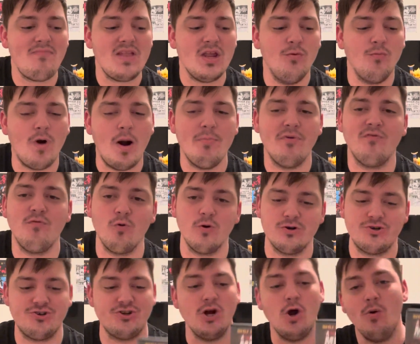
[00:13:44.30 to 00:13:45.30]
right before
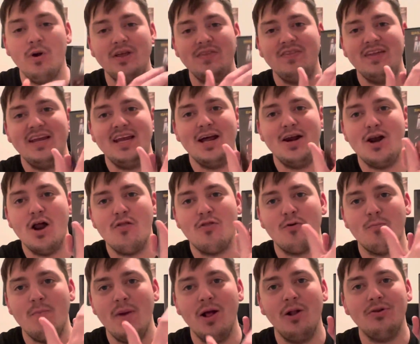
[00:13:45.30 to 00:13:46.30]
showing another
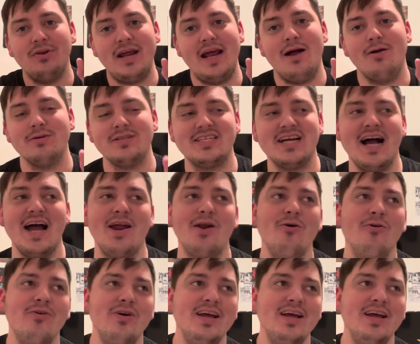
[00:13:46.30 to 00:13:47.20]
Meltdown title,